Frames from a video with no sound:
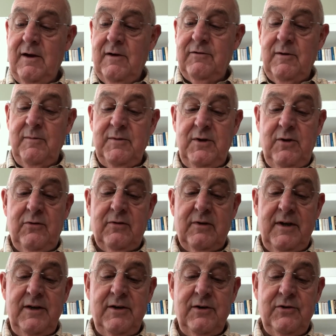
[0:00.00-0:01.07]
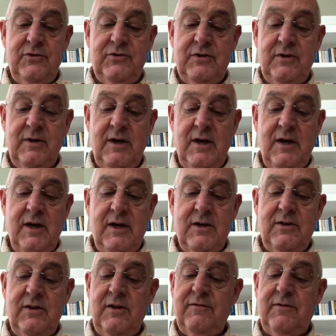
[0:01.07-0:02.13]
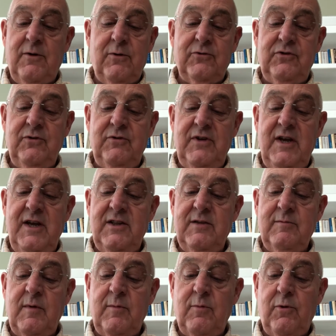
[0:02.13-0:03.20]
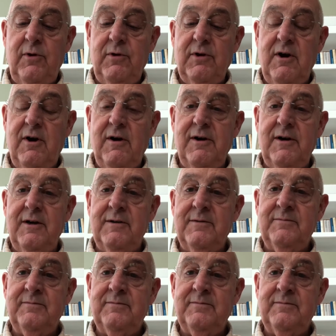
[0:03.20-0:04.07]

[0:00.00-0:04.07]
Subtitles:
from youth leaders to the folks who tend the memorial garden.